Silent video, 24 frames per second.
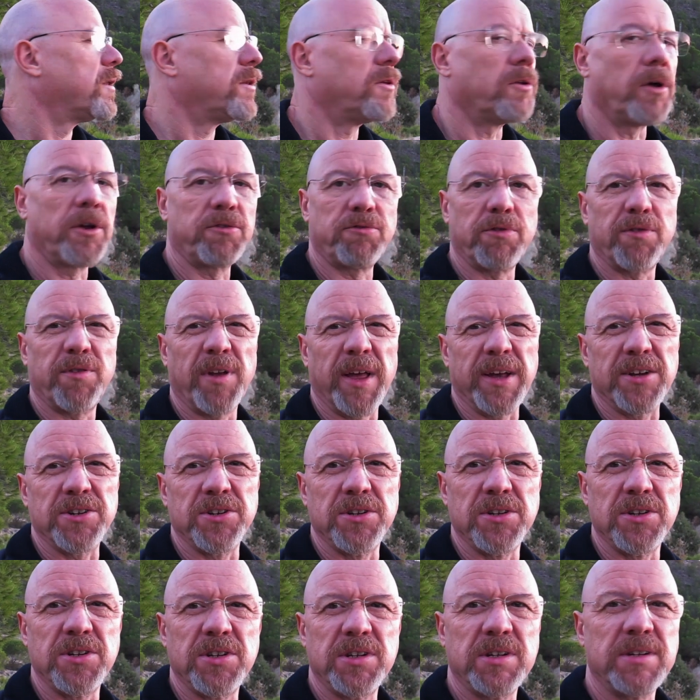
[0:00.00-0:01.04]
Nice
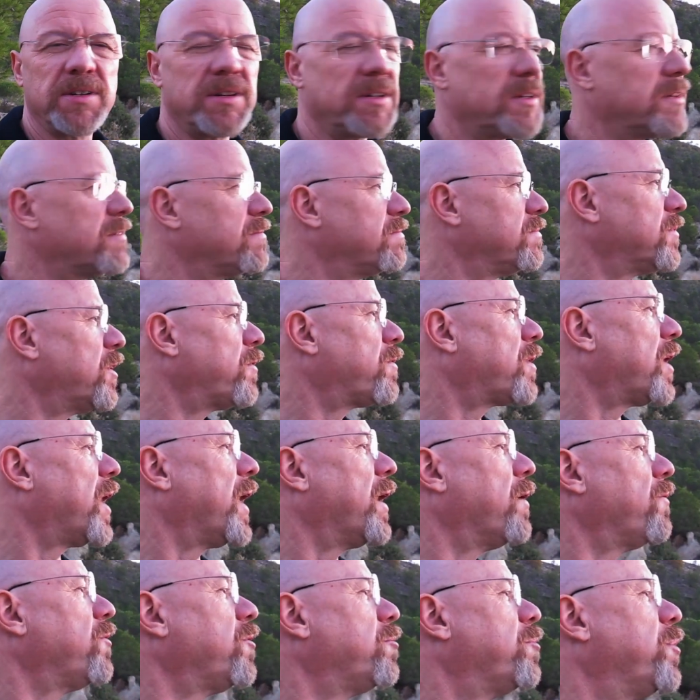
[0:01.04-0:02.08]
reflections, no
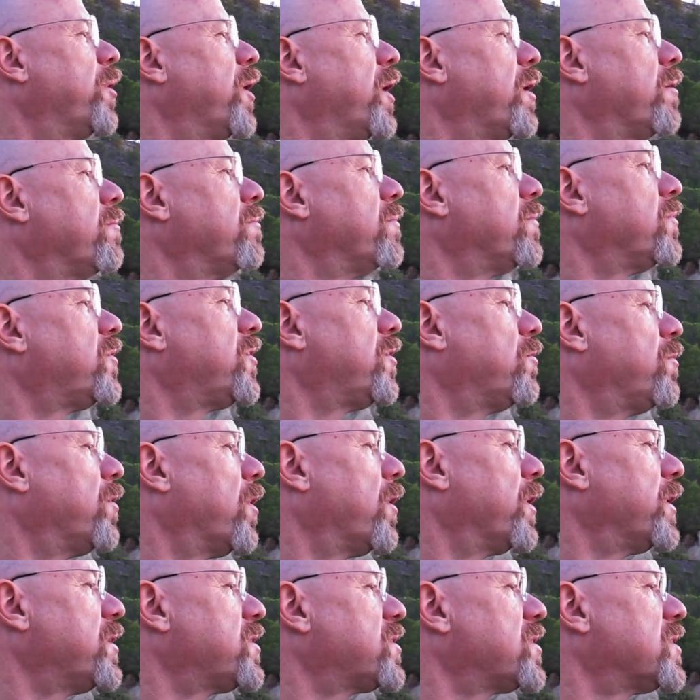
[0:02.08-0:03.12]
cloud, but still
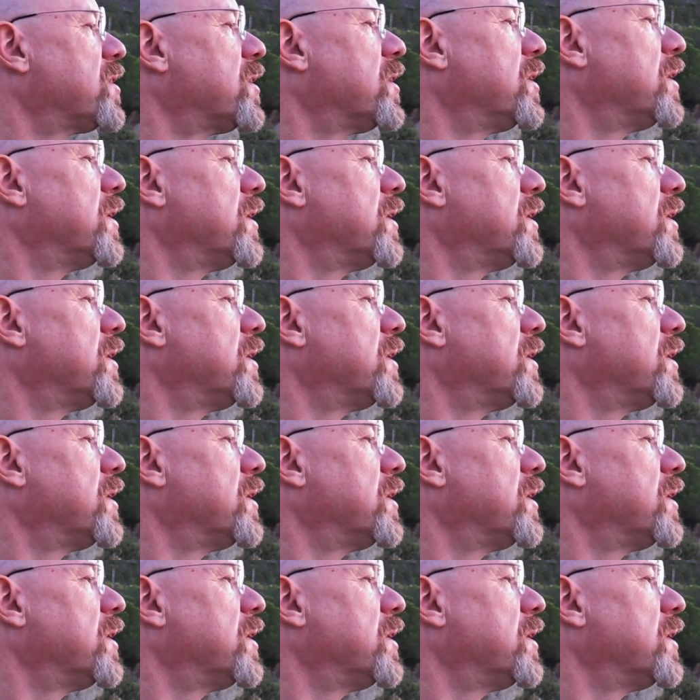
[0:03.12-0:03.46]
nice.